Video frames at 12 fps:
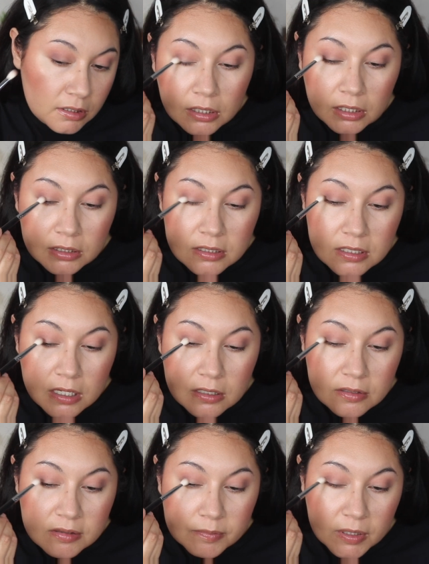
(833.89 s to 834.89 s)
it
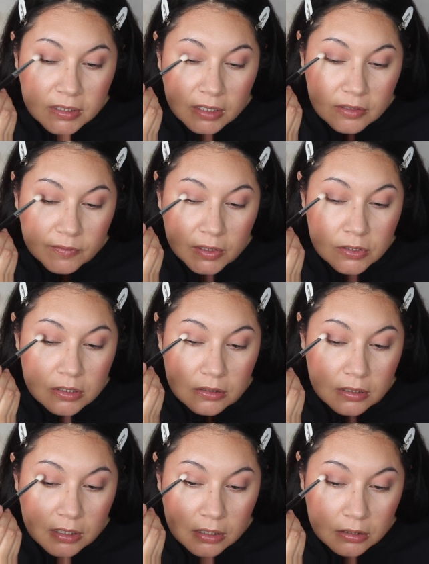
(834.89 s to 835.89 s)
does blend out
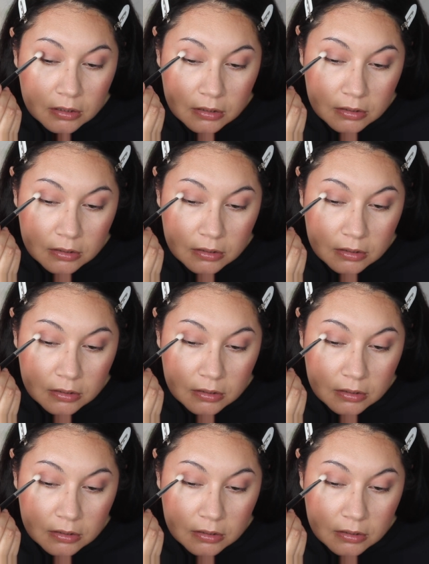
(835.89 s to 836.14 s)
eventually.